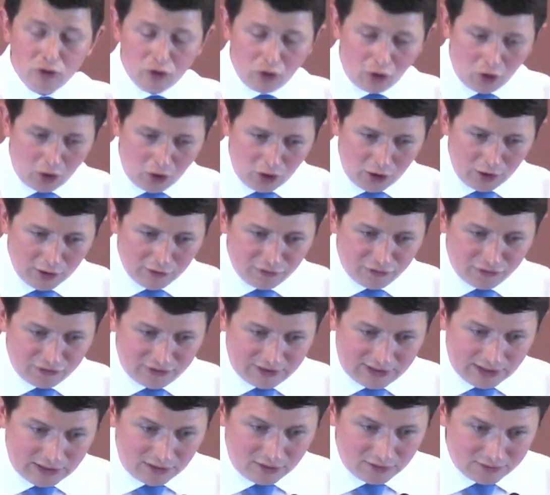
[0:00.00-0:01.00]
God's
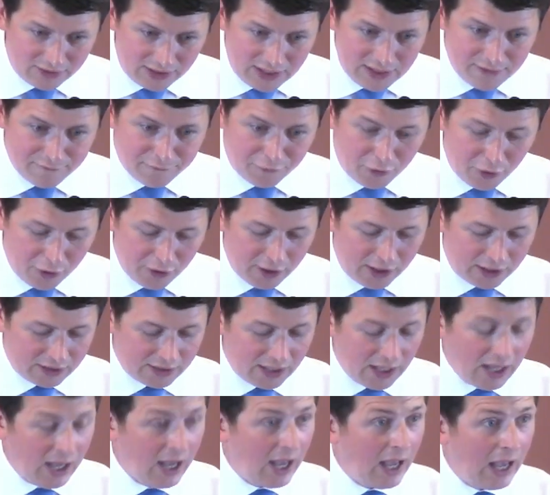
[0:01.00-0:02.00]
guilty
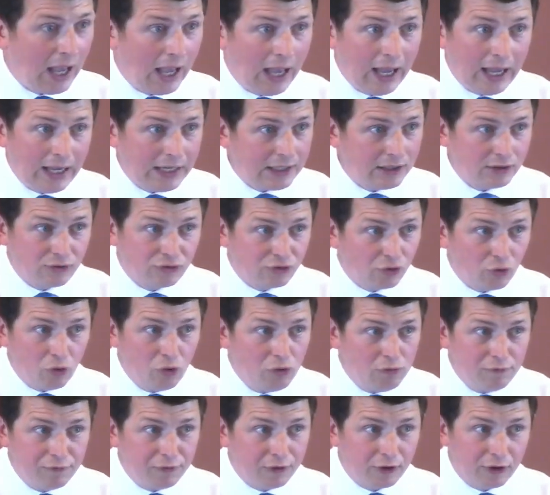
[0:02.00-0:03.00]
verdict hangs
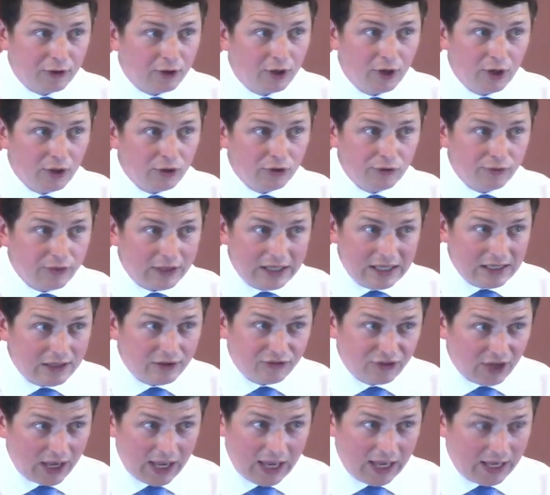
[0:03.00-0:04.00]
over
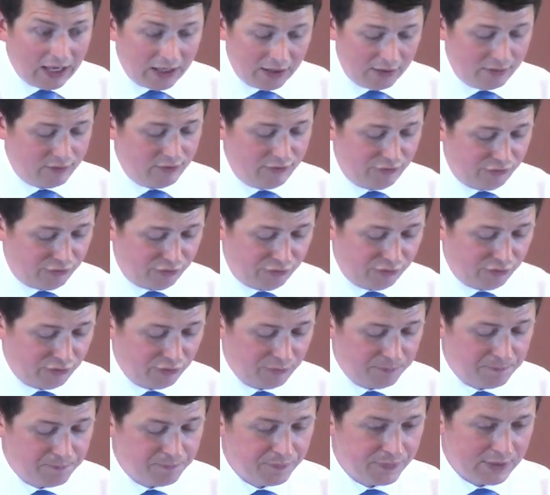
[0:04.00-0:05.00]
these
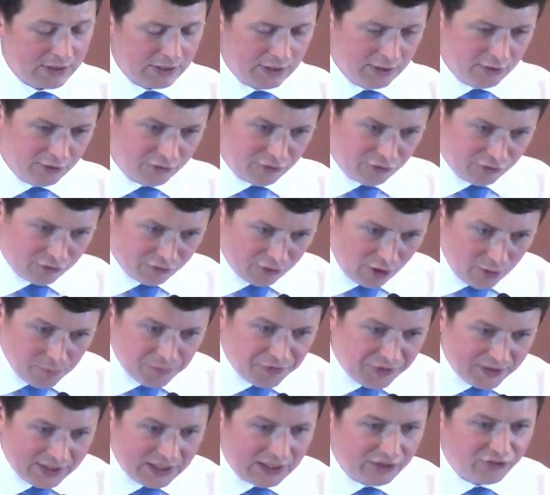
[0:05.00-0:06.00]
heads.
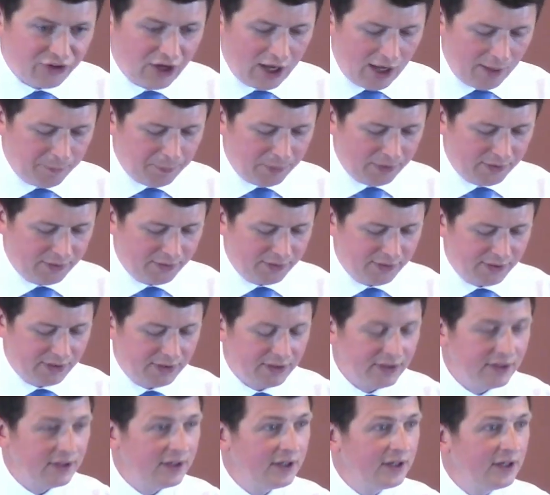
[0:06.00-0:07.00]
Something has happened
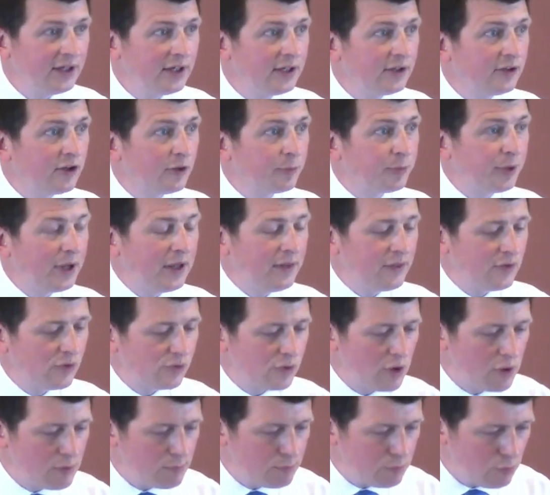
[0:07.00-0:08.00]
to bring the
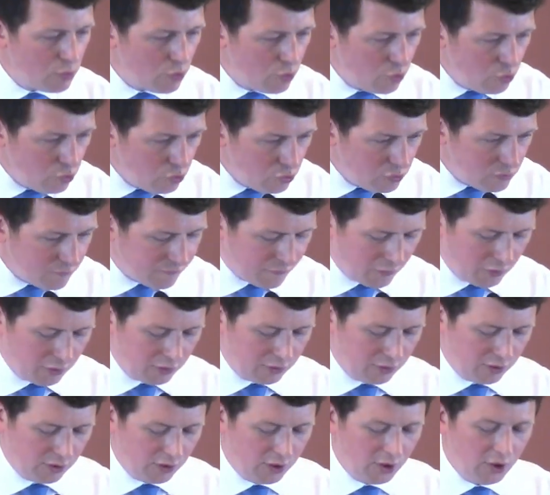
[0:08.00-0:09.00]

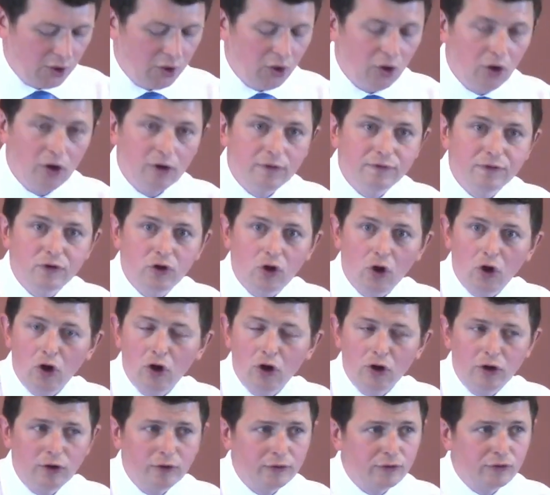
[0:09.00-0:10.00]
removal of
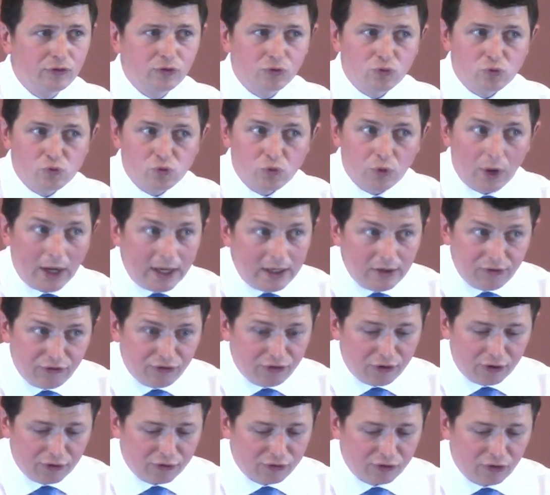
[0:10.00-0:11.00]
God's
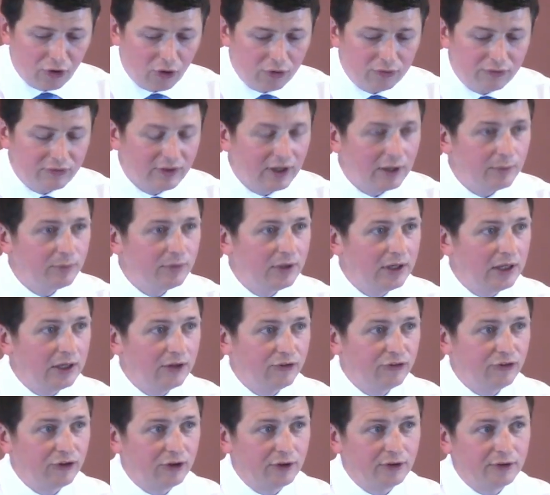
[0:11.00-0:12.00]
righteous
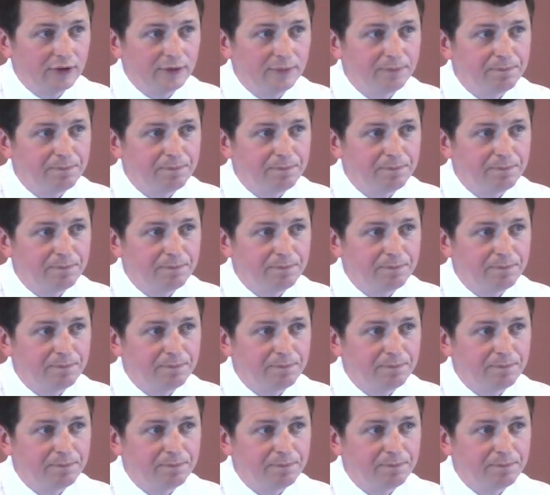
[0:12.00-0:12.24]
condemnation.